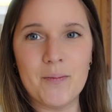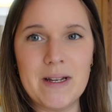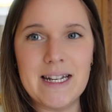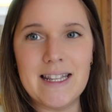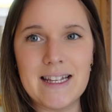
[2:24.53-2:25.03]
We
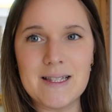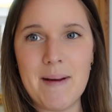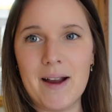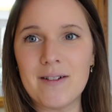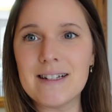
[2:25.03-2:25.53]
did things
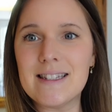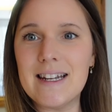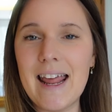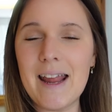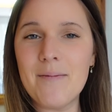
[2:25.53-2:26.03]
backwards
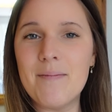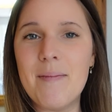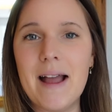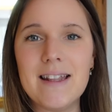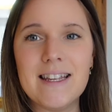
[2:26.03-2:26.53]
today, but